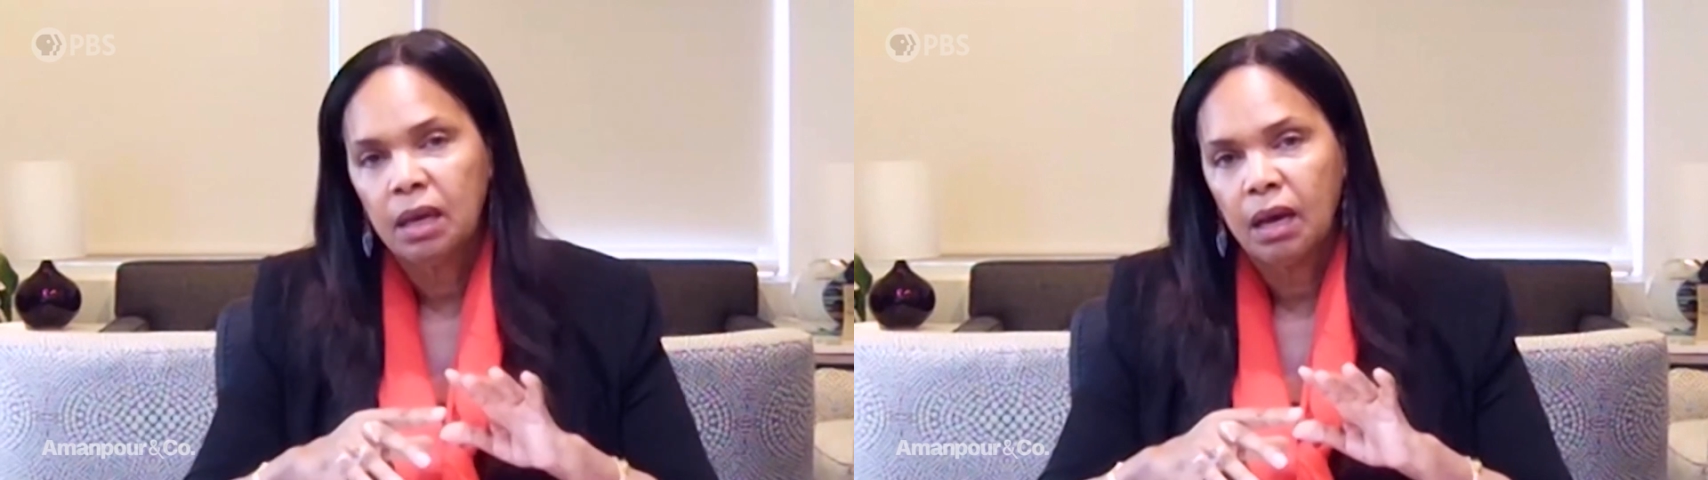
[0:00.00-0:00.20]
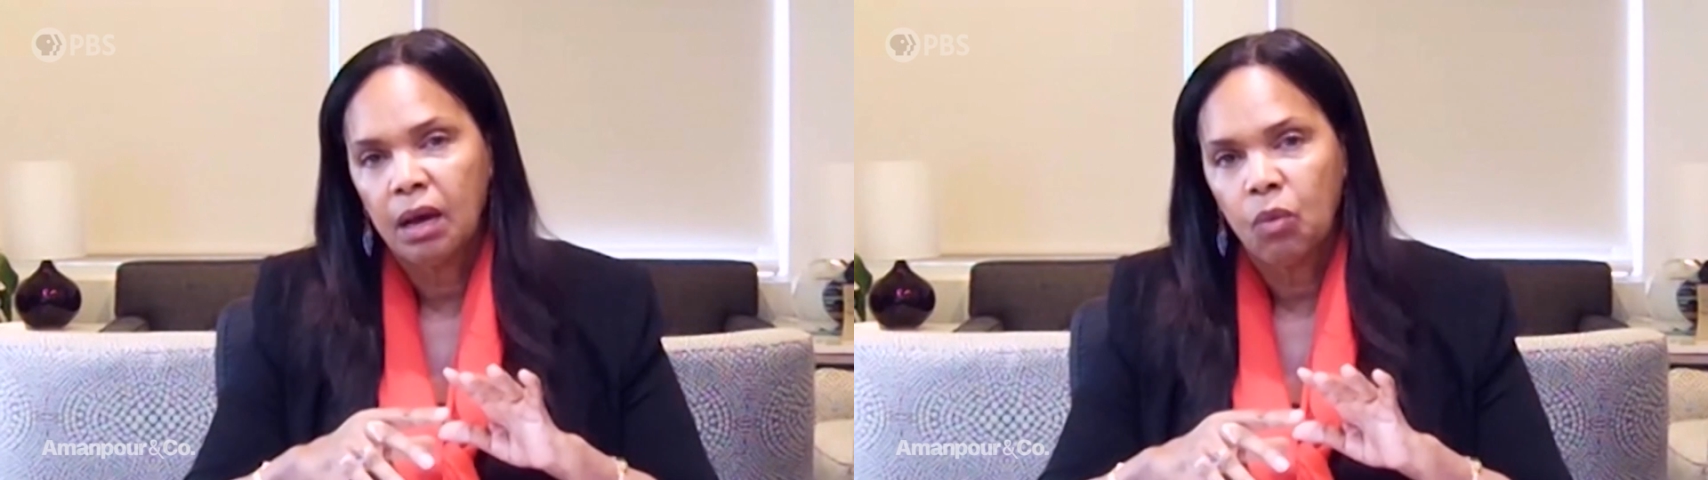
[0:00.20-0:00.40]

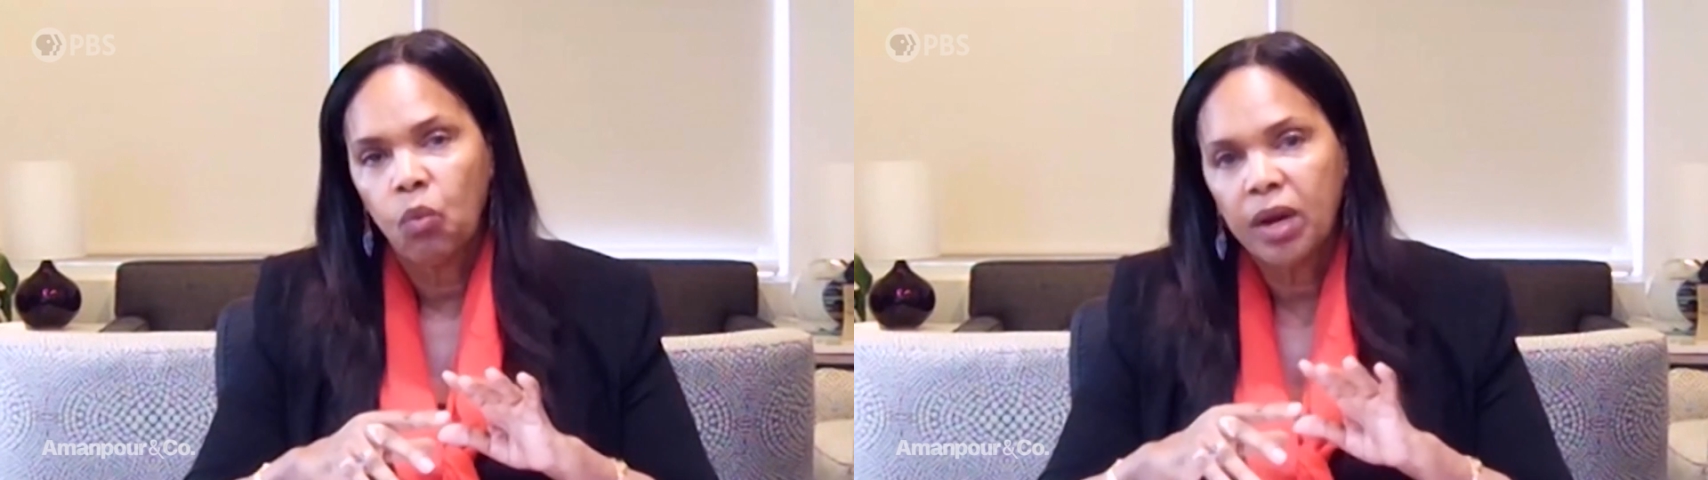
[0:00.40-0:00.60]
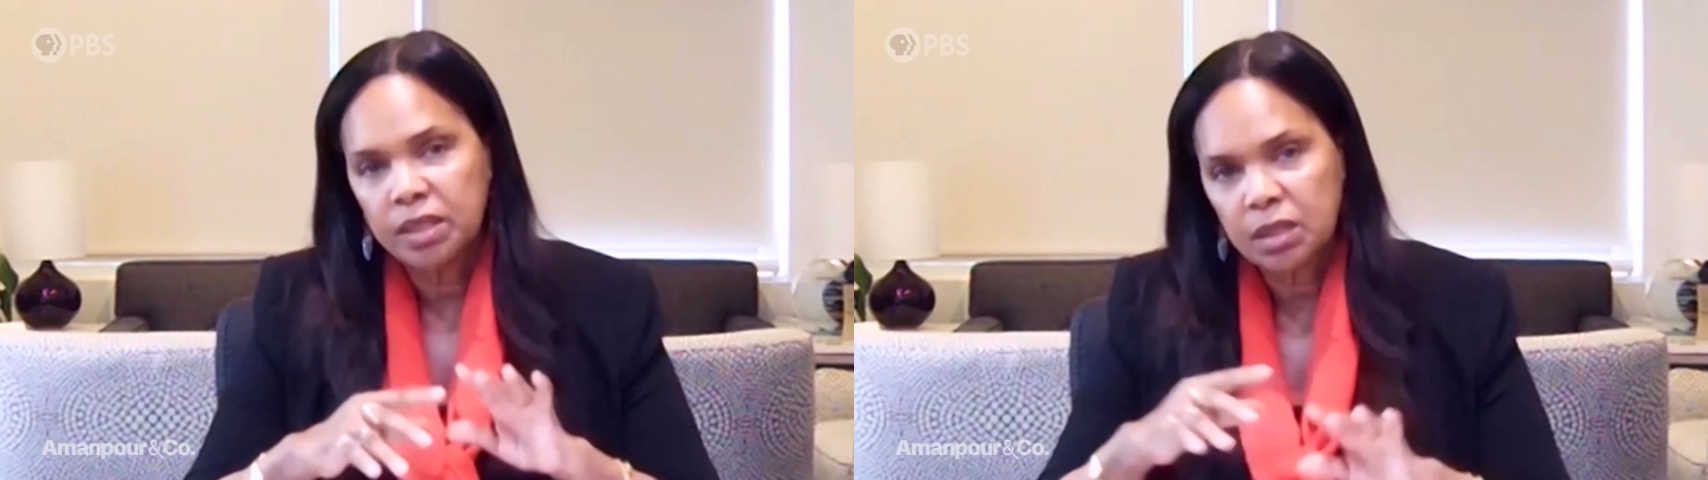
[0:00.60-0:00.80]
uh,
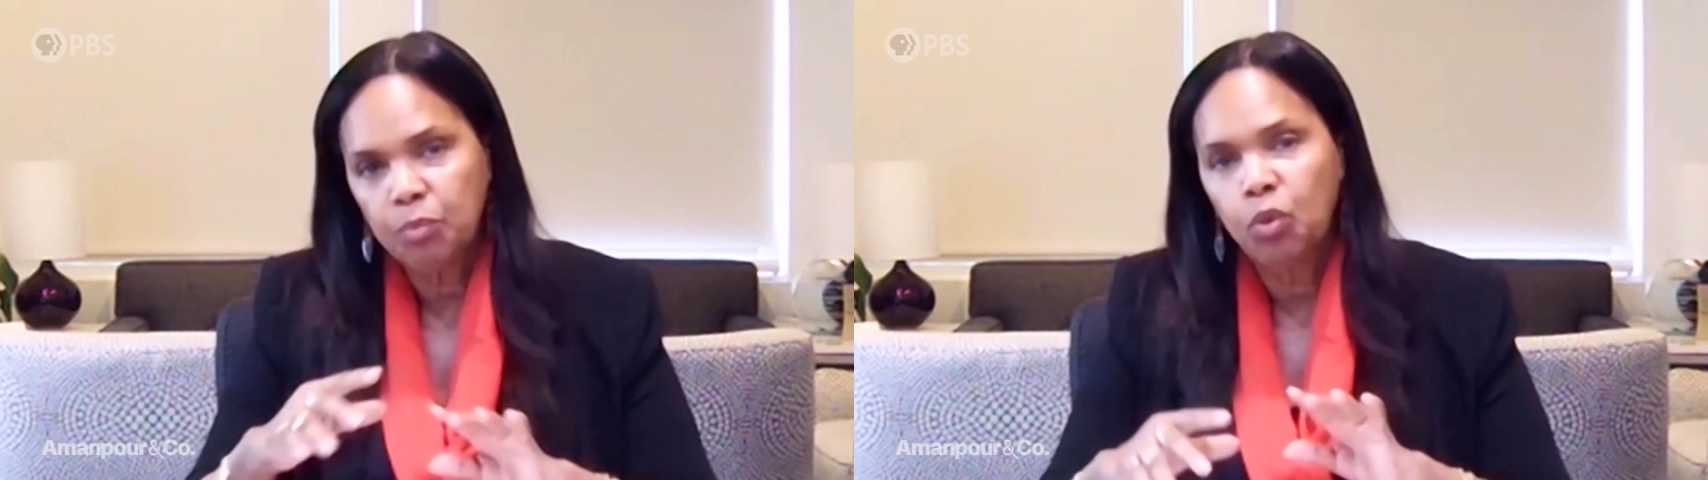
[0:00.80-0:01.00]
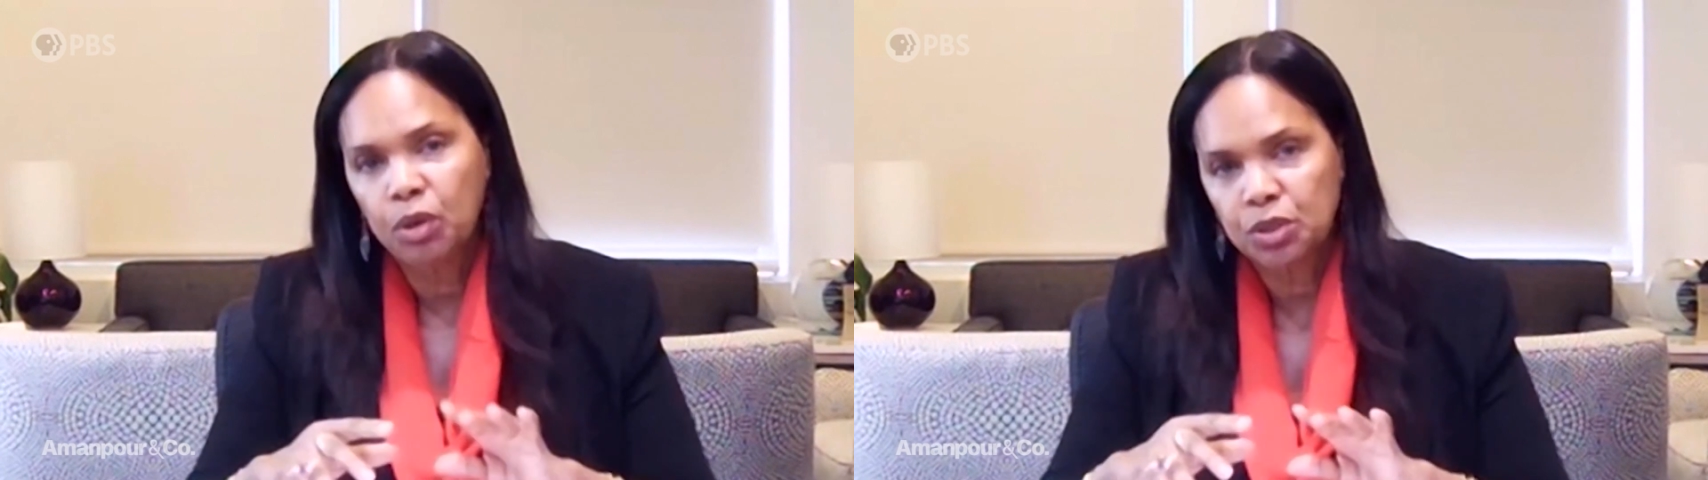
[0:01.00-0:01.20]
what is
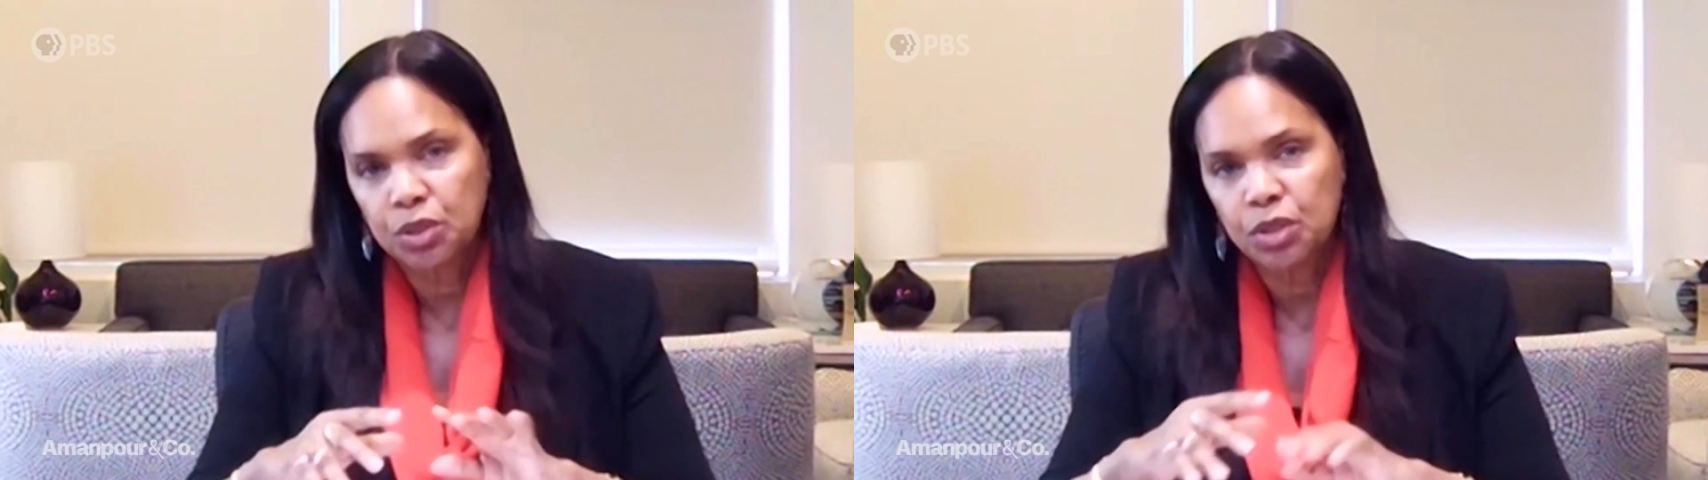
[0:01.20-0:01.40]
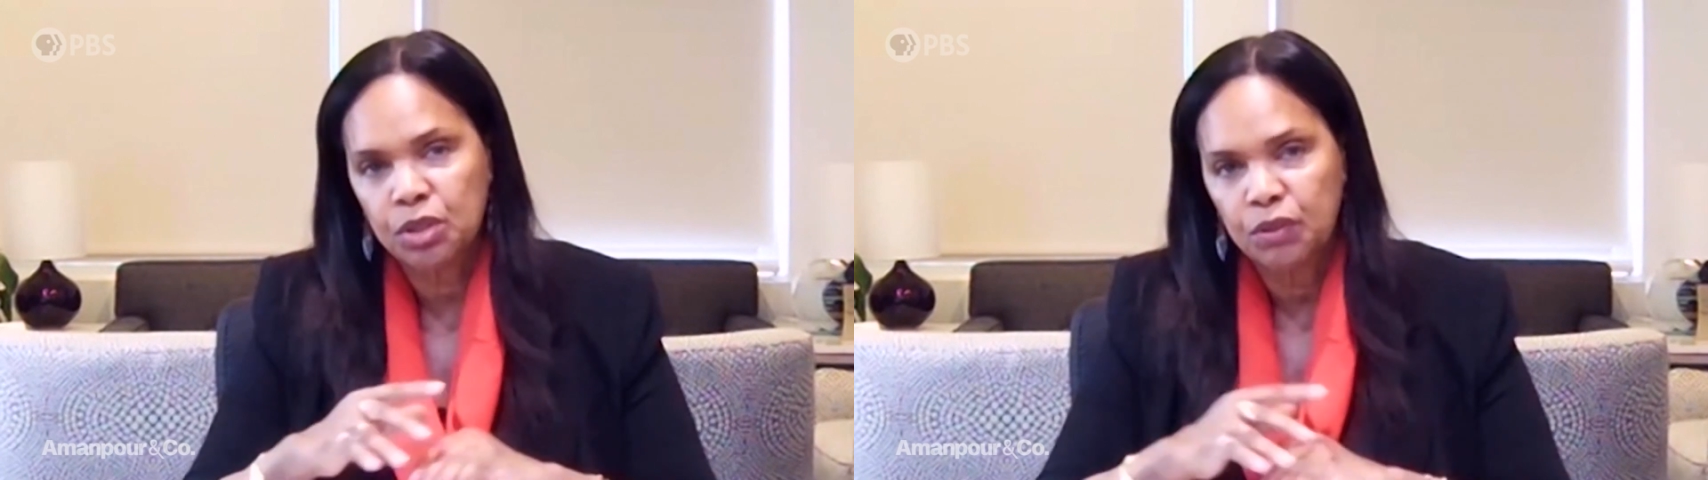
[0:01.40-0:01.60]

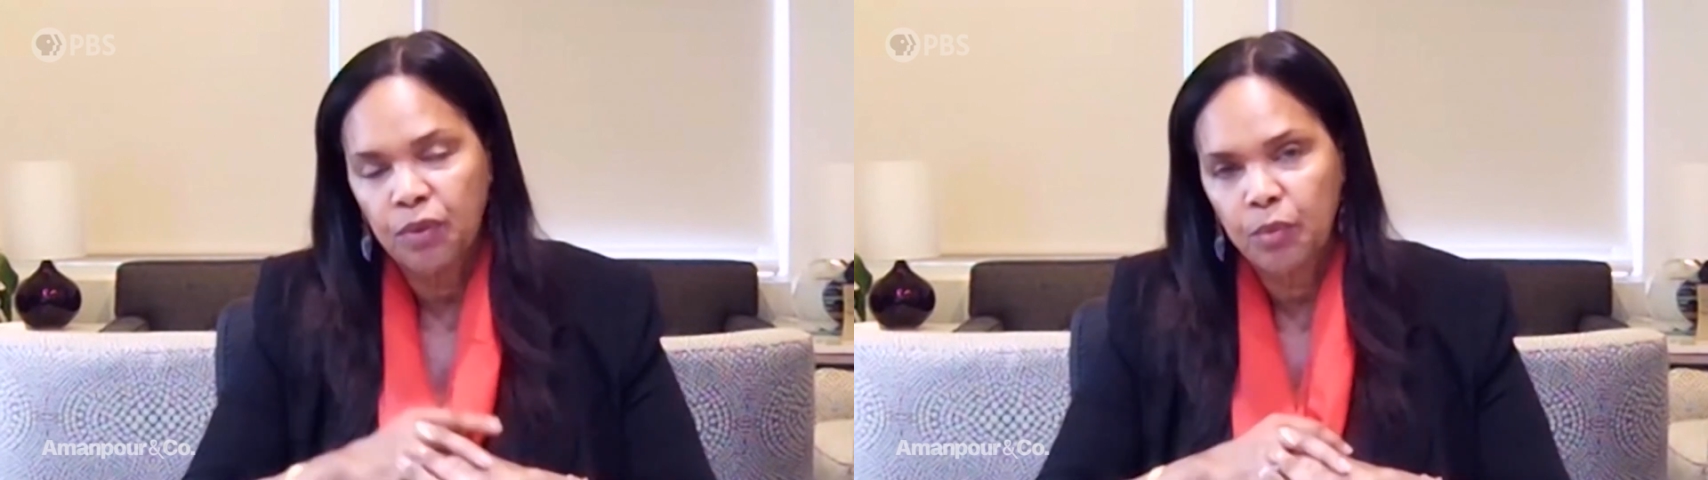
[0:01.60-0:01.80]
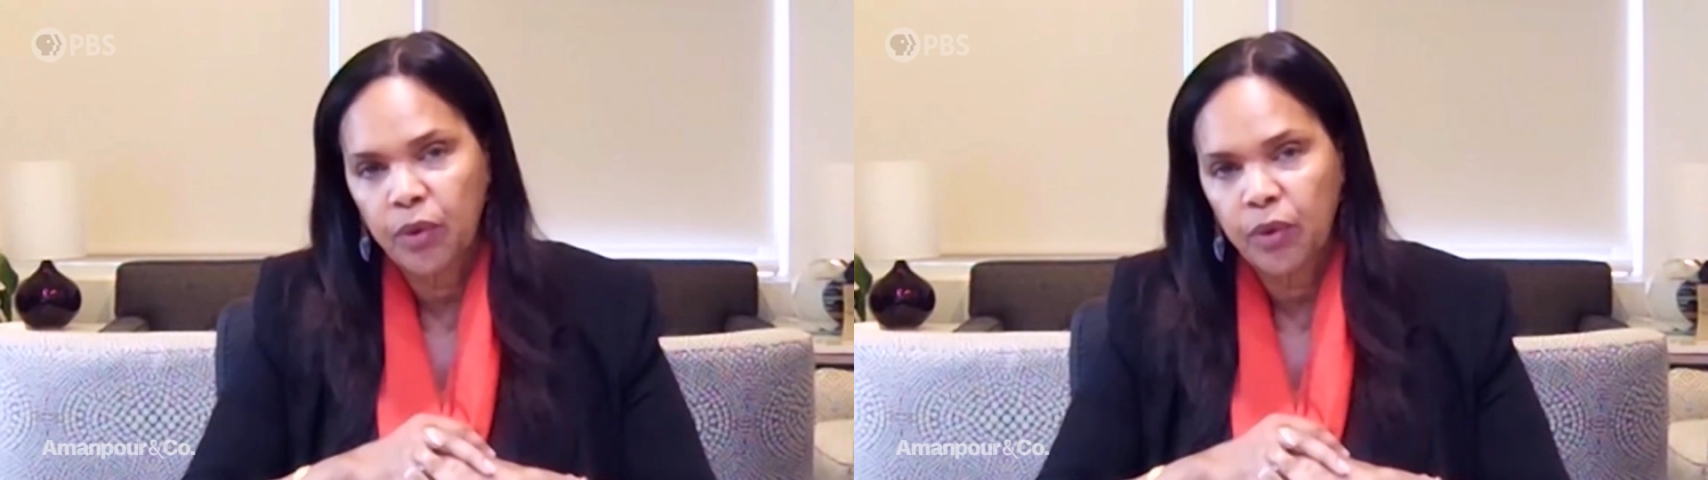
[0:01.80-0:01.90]
important to do from